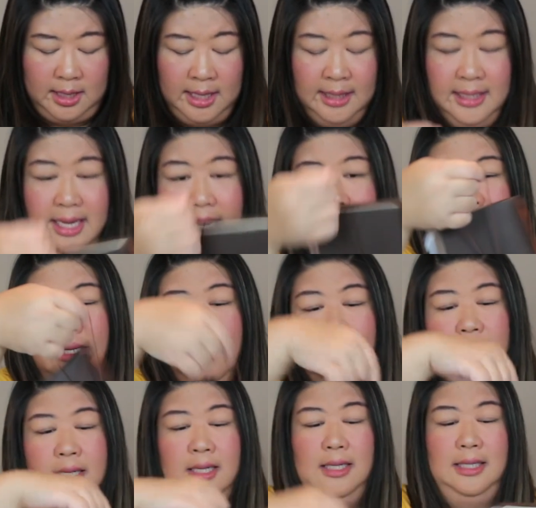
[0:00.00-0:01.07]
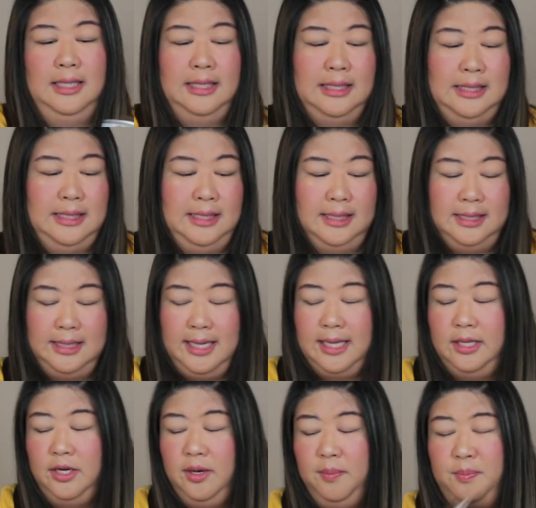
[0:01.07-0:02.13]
And then seal it together.